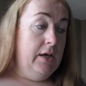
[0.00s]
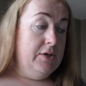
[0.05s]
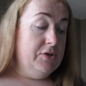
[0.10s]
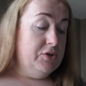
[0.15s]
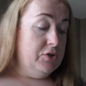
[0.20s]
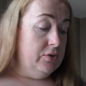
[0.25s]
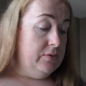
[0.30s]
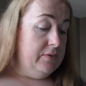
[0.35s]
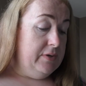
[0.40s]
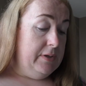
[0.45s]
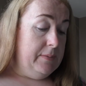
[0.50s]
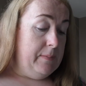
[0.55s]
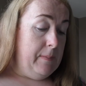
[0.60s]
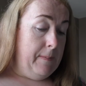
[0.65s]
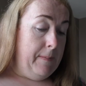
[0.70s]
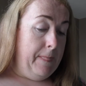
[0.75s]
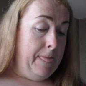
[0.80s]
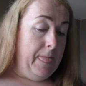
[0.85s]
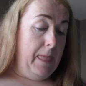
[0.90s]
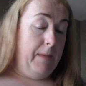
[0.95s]
So
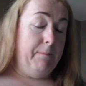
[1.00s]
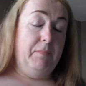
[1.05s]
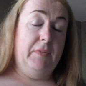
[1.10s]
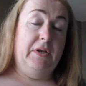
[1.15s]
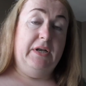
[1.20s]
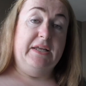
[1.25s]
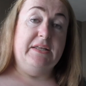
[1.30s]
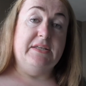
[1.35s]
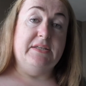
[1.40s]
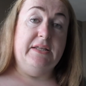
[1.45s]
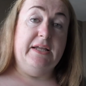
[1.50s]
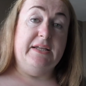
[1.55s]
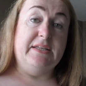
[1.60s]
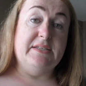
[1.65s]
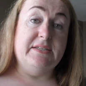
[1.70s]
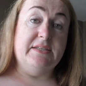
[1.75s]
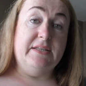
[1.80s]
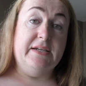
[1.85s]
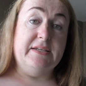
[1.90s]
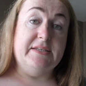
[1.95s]

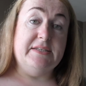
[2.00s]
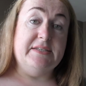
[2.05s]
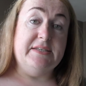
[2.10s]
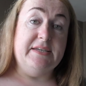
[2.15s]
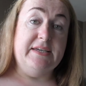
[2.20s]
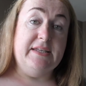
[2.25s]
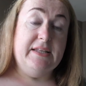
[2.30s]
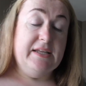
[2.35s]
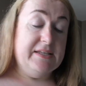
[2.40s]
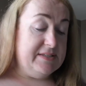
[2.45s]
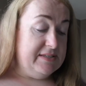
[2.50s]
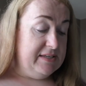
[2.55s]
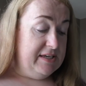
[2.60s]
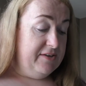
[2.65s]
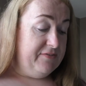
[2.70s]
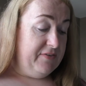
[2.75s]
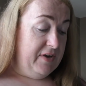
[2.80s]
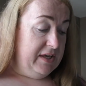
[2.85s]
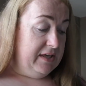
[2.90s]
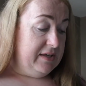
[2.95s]
let's see if I